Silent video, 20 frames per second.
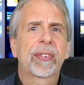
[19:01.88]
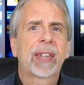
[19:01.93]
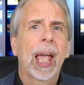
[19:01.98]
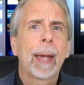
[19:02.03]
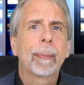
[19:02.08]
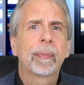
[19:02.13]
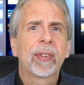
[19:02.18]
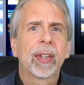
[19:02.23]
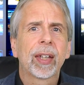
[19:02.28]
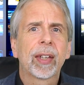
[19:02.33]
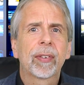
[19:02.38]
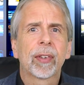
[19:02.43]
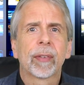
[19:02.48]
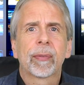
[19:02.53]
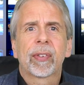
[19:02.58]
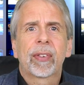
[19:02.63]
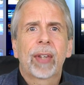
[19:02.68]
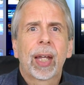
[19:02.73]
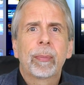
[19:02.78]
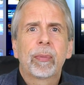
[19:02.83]
sceptics
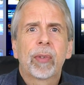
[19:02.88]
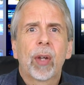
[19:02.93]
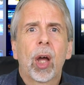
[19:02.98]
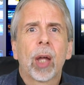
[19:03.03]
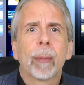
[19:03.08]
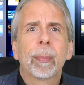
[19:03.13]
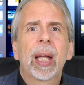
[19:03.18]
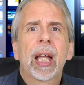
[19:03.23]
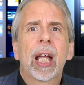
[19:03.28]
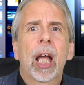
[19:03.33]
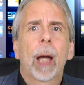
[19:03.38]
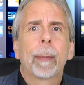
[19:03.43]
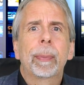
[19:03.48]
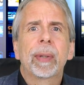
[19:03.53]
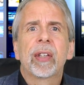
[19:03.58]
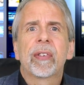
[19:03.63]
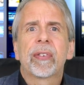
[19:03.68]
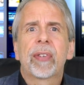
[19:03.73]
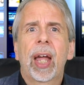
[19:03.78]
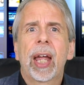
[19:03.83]
at the same time have
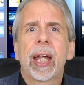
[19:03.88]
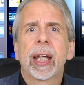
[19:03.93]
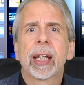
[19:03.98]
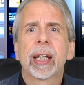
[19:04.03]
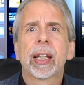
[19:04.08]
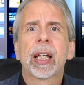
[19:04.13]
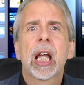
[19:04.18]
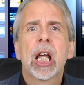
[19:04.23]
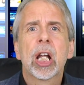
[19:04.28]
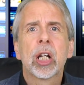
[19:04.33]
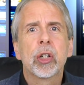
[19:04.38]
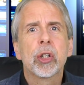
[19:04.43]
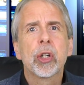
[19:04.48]
been saying,